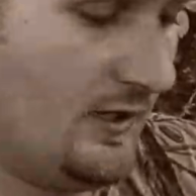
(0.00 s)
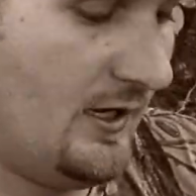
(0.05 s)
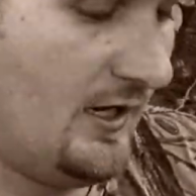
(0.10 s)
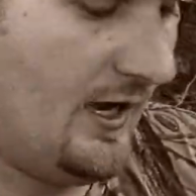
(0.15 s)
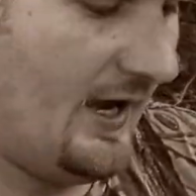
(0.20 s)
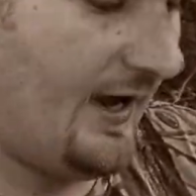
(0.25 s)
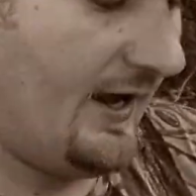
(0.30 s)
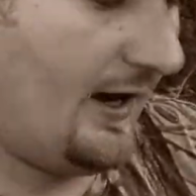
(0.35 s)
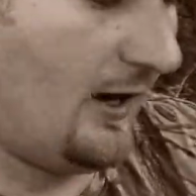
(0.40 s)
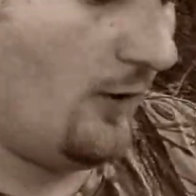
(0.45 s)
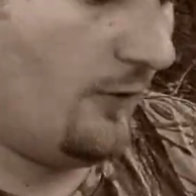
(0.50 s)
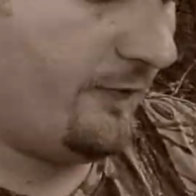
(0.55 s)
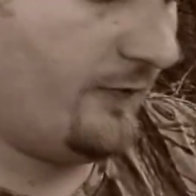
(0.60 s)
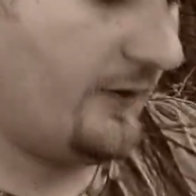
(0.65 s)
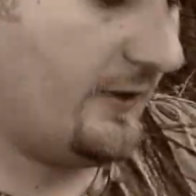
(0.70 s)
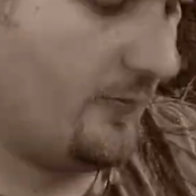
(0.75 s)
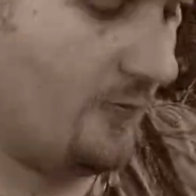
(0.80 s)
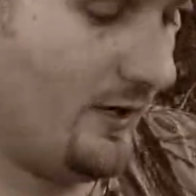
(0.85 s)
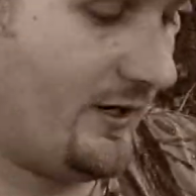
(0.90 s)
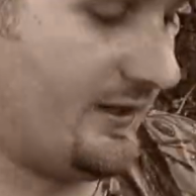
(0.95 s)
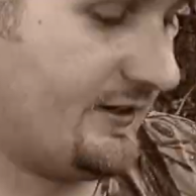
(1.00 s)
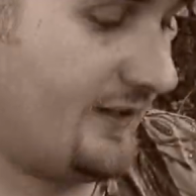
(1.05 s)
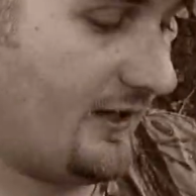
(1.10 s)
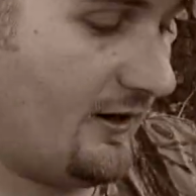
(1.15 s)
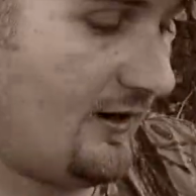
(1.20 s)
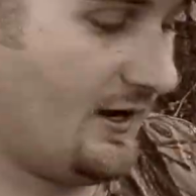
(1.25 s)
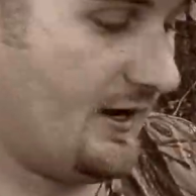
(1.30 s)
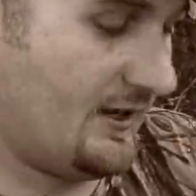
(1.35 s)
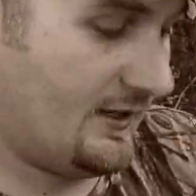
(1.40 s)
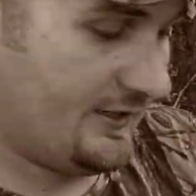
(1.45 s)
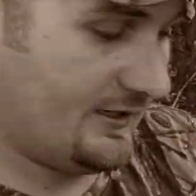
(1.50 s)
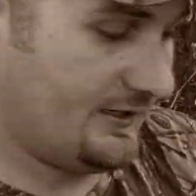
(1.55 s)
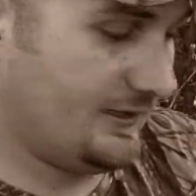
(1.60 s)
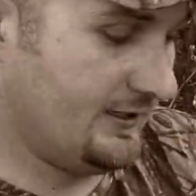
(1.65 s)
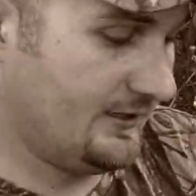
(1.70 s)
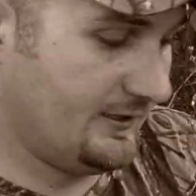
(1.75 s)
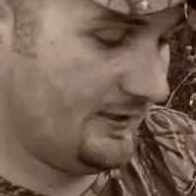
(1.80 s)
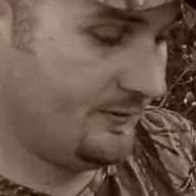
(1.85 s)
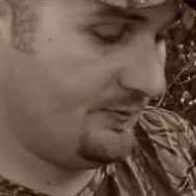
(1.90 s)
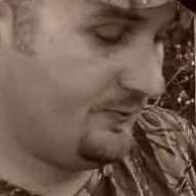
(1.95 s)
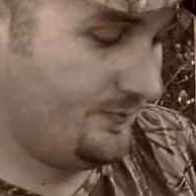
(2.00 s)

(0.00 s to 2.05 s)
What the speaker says: and hopefully we can turn out a good